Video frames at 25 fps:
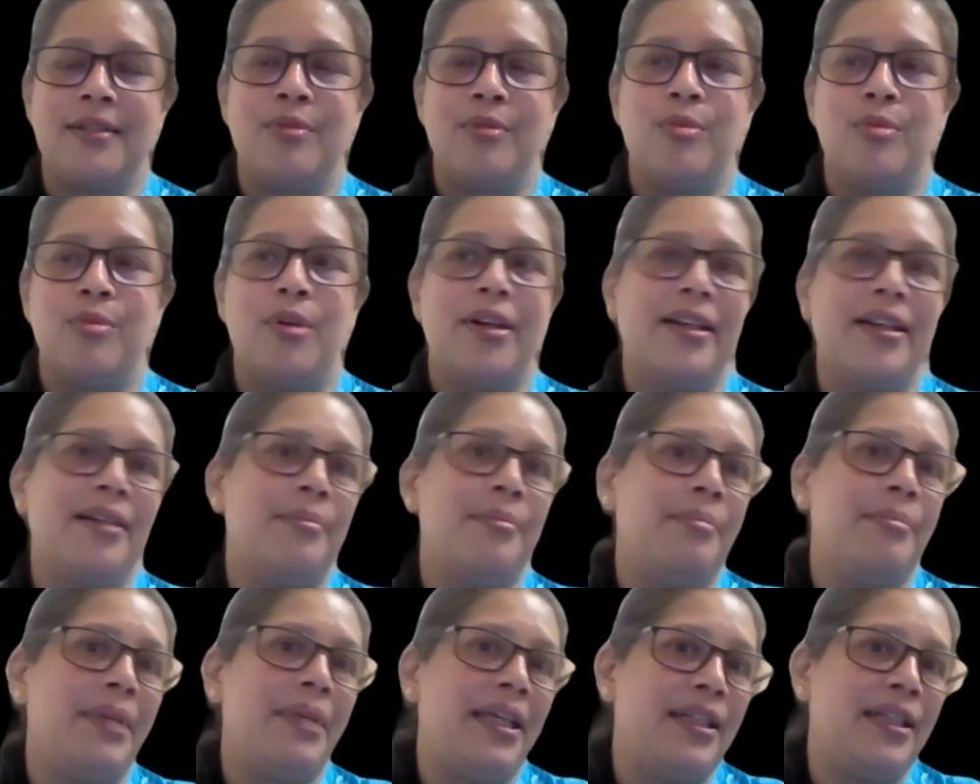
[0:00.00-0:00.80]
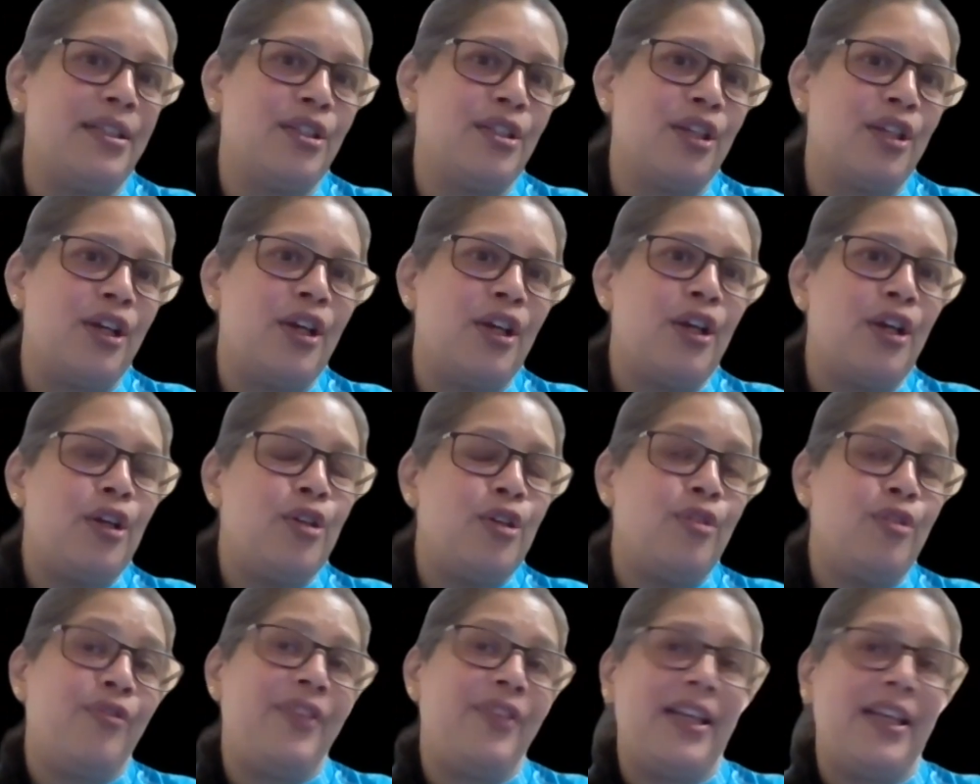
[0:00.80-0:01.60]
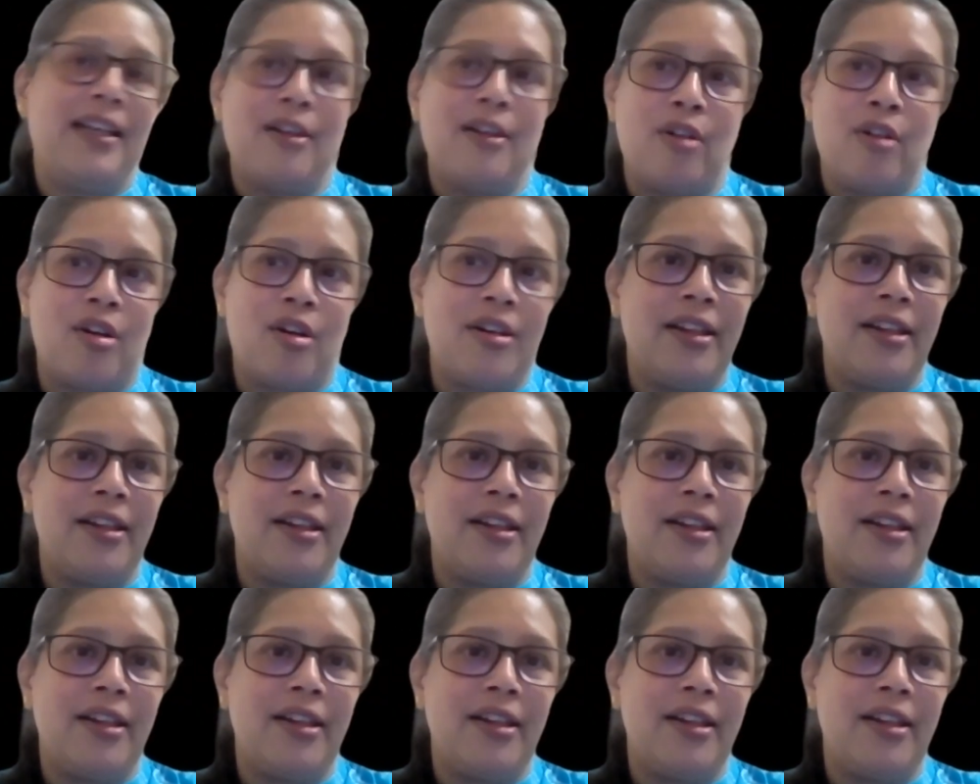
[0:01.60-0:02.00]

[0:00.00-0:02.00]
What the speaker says: what it means to feel not